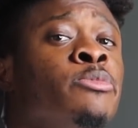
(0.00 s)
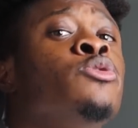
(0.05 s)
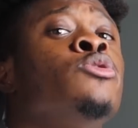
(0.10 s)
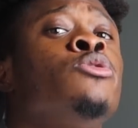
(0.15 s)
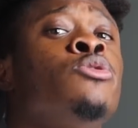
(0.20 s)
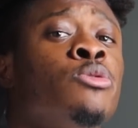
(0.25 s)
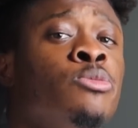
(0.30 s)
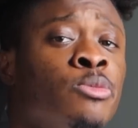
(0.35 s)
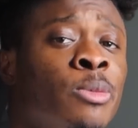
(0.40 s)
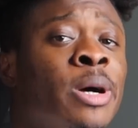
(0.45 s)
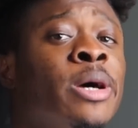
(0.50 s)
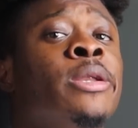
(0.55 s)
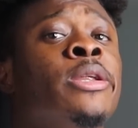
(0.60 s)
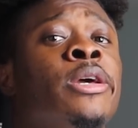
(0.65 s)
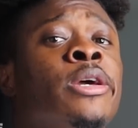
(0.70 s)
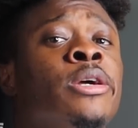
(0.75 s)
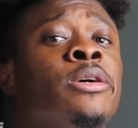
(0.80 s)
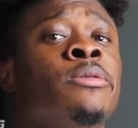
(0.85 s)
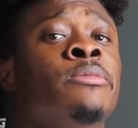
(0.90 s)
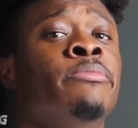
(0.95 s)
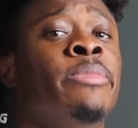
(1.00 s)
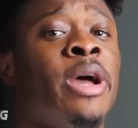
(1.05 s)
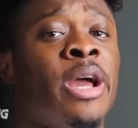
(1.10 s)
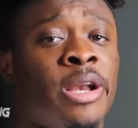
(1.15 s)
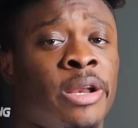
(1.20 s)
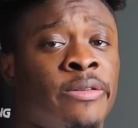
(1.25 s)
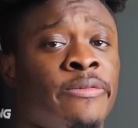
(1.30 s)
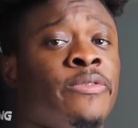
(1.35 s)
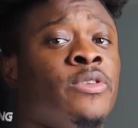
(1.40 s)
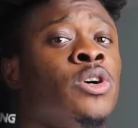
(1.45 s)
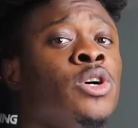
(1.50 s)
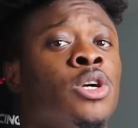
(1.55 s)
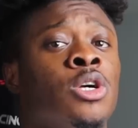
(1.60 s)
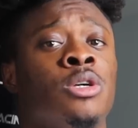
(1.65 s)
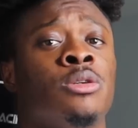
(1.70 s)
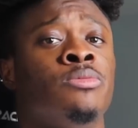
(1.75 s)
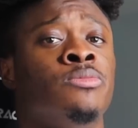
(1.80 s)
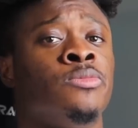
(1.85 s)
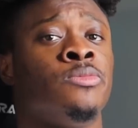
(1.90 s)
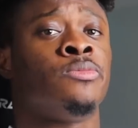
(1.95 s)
You my nigga, back there for good.